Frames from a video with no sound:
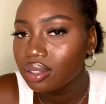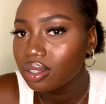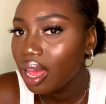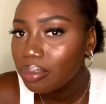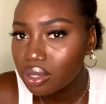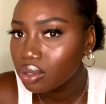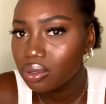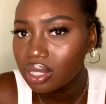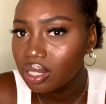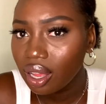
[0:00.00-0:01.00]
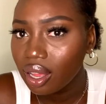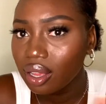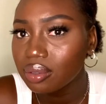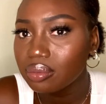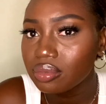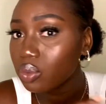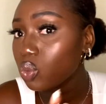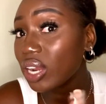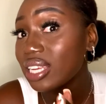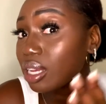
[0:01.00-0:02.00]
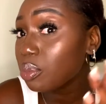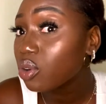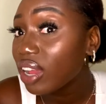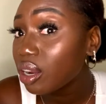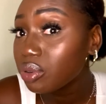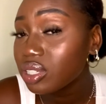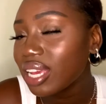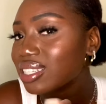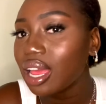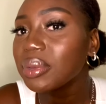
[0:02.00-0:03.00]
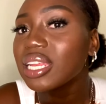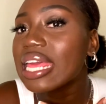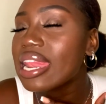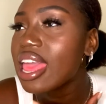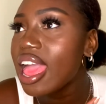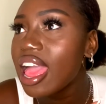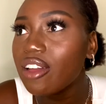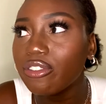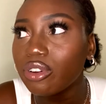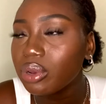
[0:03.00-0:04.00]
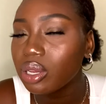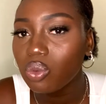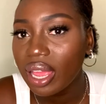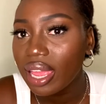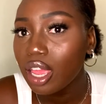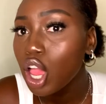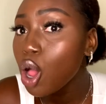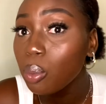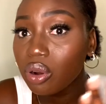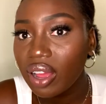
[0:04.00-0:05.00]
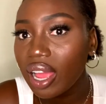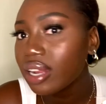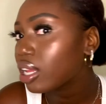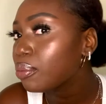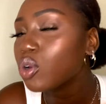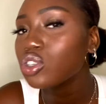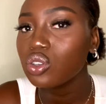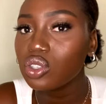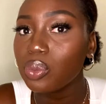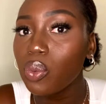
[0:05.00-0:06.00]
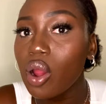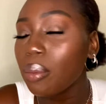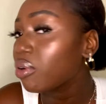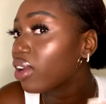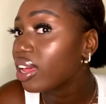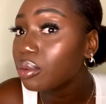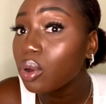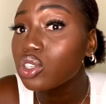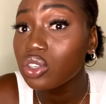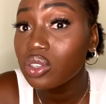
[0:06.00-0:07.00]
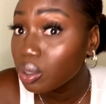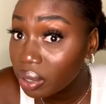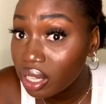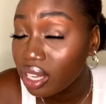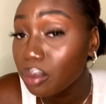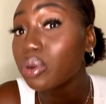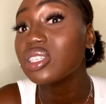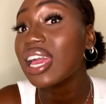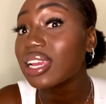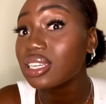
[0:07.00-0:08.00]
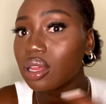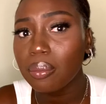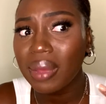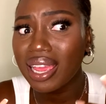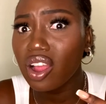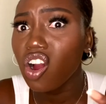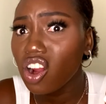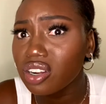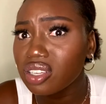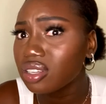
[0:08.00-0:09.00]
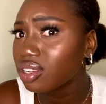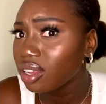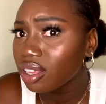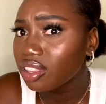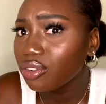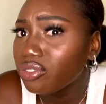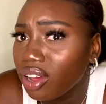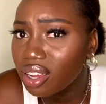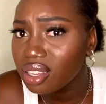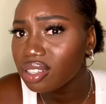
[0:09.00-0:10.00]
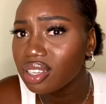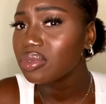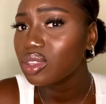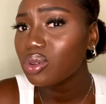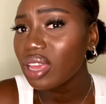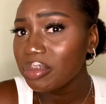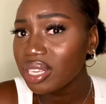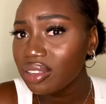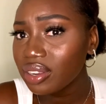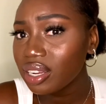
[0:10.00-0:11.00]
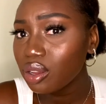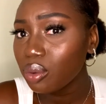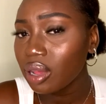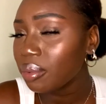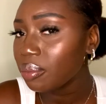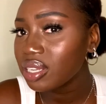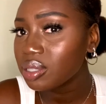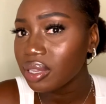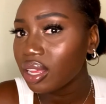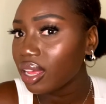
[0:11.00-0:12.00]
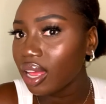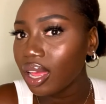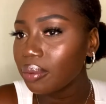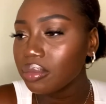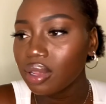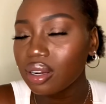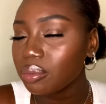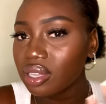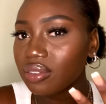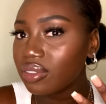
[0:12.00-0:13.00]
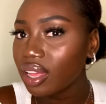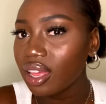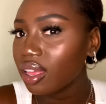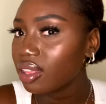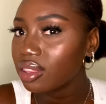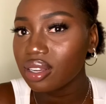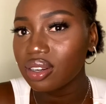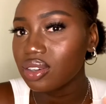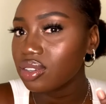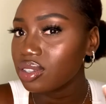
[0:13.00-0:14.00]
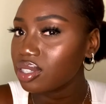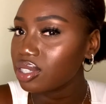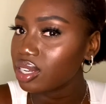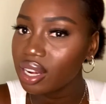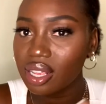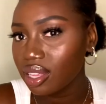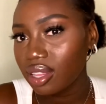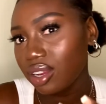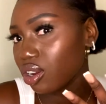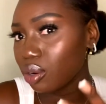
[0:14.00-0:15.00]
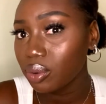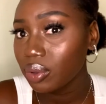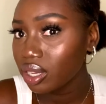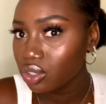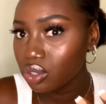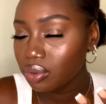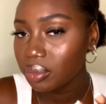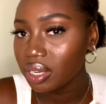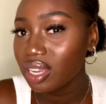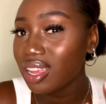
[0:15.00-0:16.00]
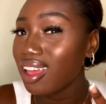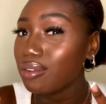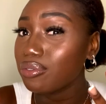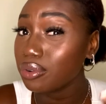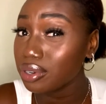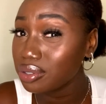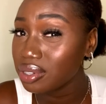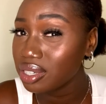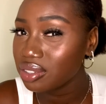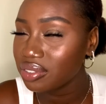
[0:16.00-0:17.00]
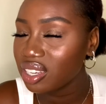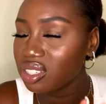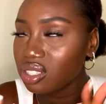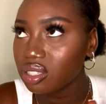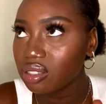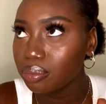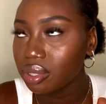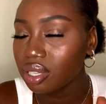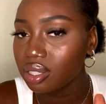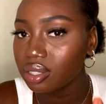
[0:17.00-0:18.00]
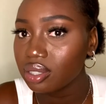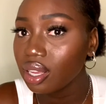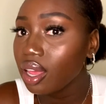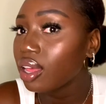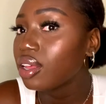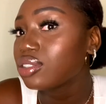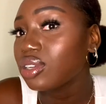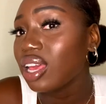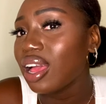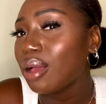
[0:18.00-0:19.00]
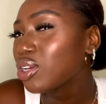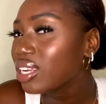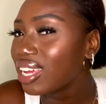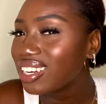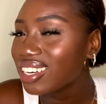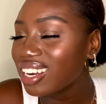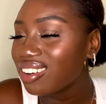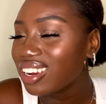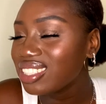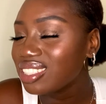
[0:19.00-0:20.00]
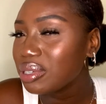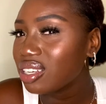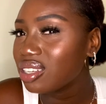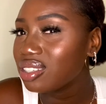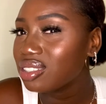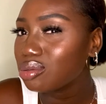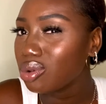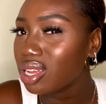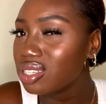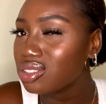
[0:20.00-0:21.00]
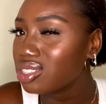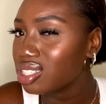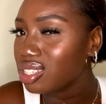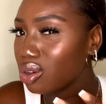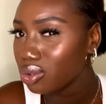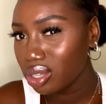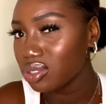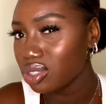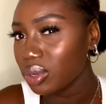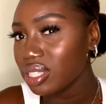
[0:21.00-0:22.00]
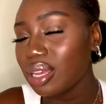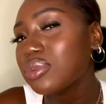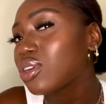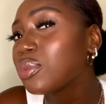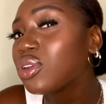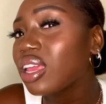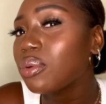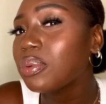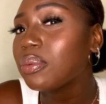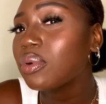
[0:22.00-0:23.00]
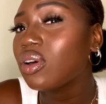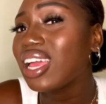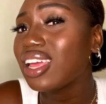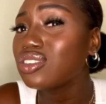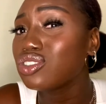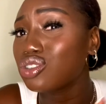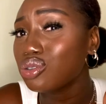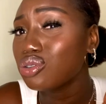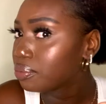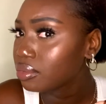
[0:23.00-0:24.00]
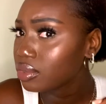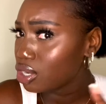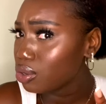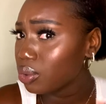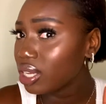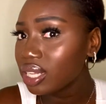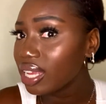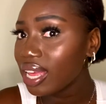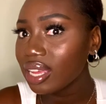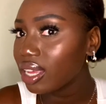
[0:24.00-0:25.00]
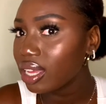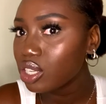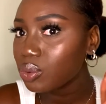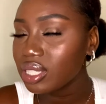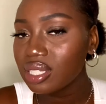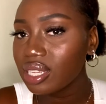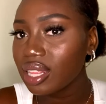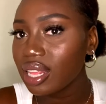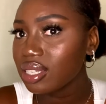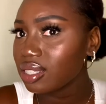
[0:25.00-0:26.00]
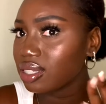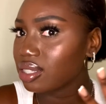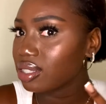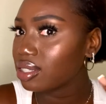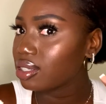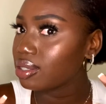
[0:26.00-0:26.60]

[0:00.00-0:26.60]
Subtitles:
Absolutely not. When I say provide and protect, I mean in every way. Provide emotional support, provide emotional stability, protect my heart. The fuck? You got me living in your mama basement. I'm not gonna believe that there's anything that you're gonna be willing to do for me at 42 years of age, please. So yeah, I'm looking at her kind of crazy because 1, she only uses WhatsApp to communicate with people, and 2, she willingly had kids with this that's